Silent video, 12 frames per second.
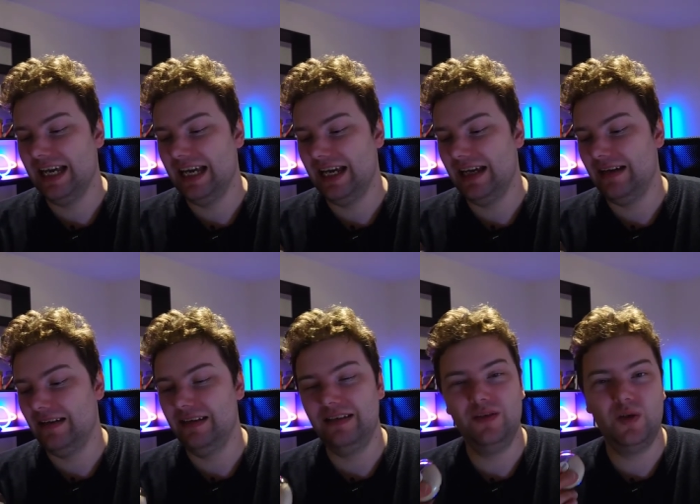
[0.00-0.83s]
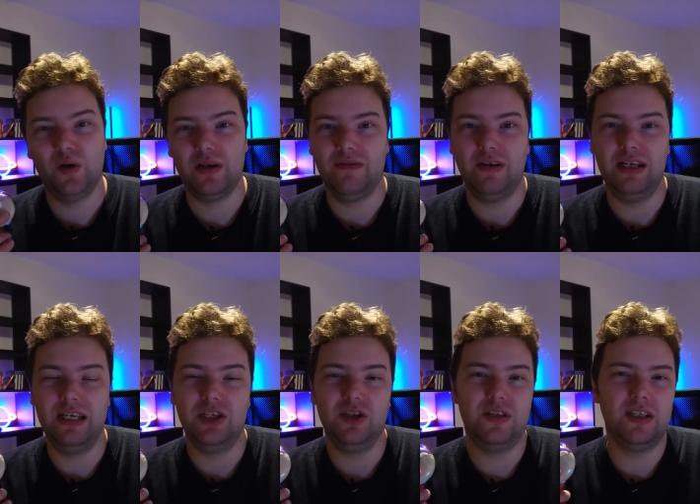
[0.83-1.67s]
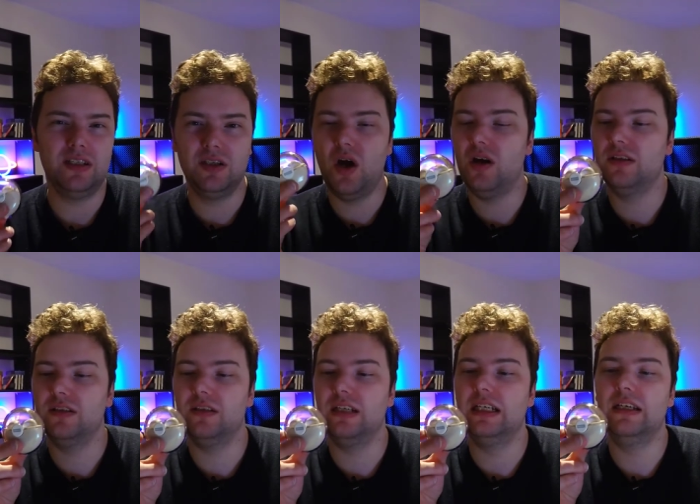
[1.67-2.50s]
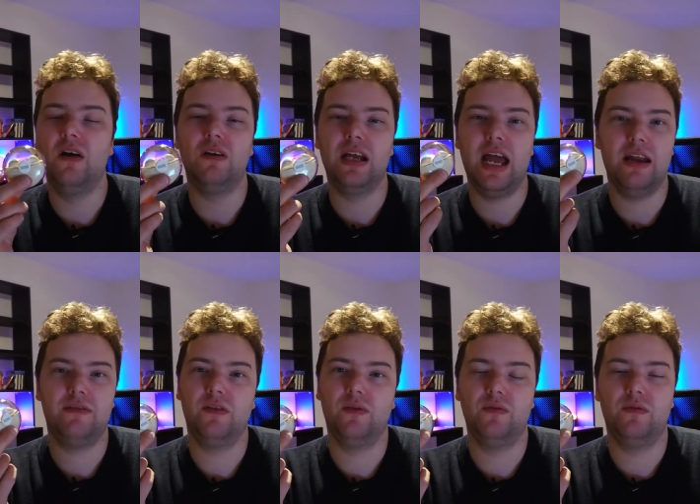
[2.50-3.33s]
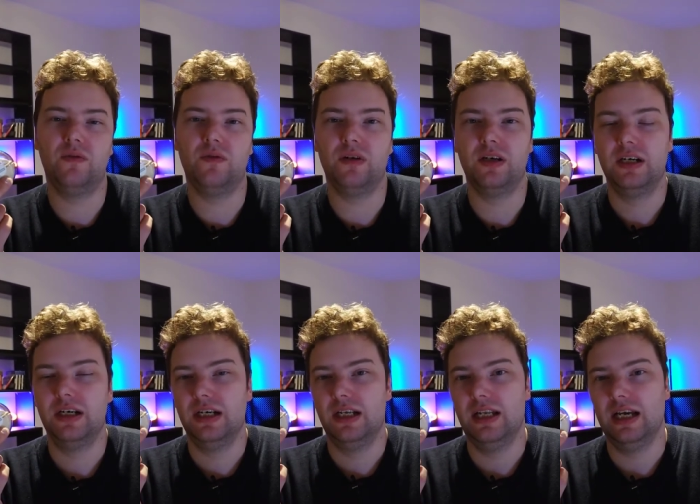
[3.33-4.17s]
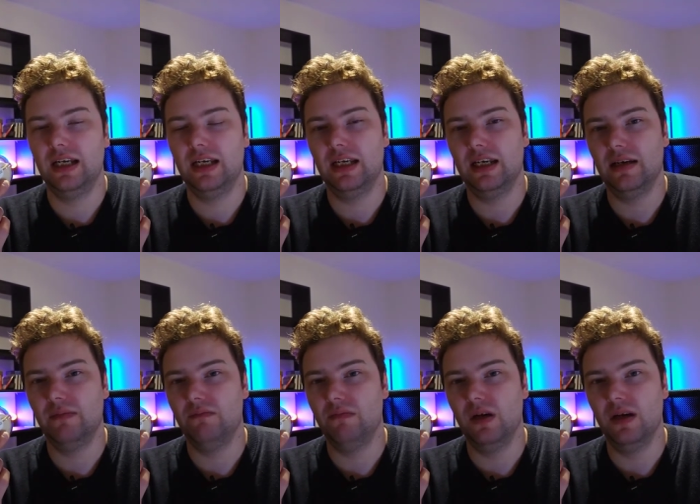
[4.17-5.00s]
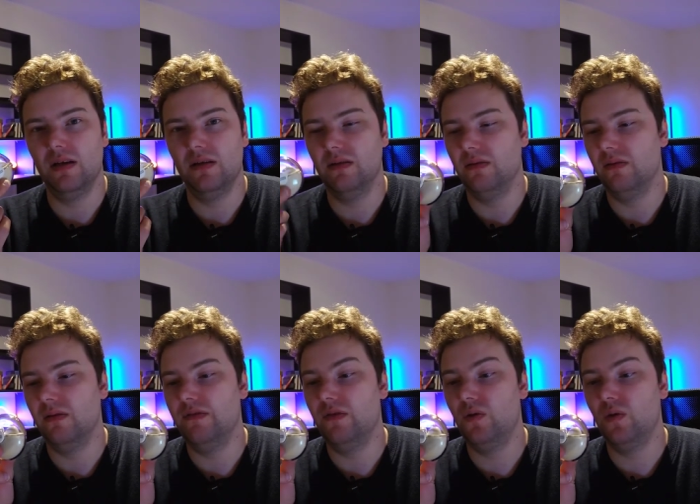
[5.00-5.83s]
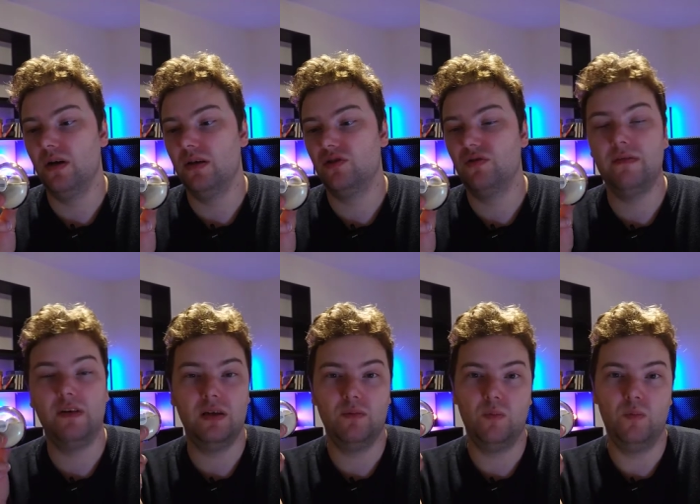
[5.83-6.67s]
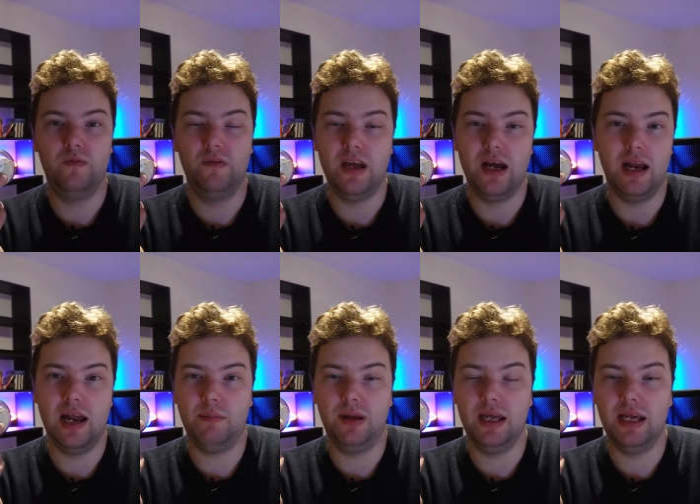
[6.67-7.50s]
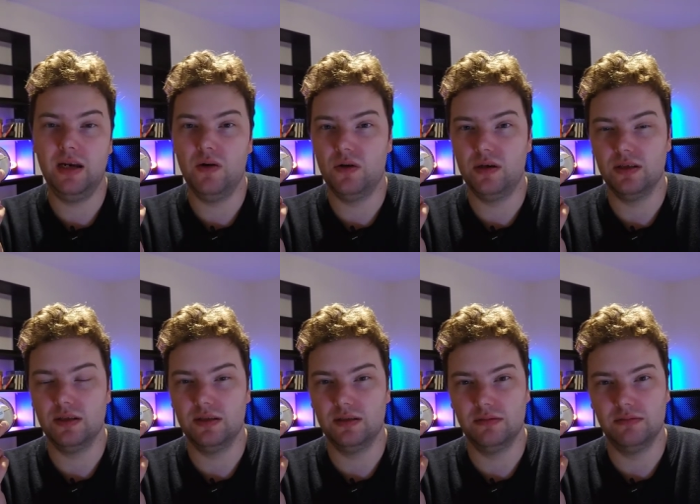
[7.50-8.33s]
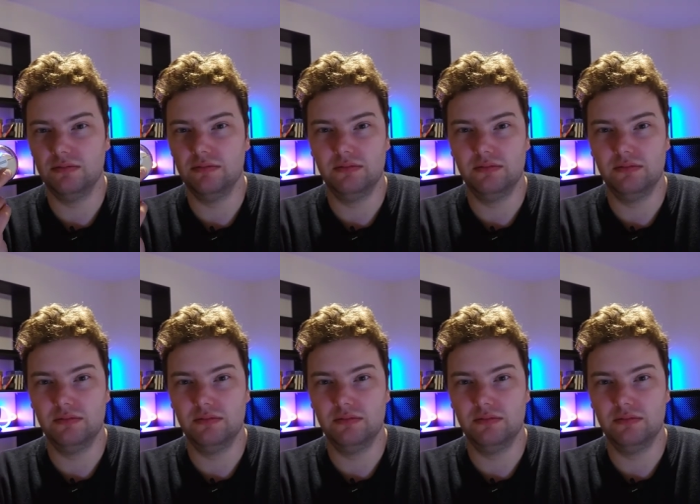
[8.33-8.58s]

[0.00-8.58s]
uh, you don't have any issues. It's not not a headphone for like um, if you are traveling via airplane or, or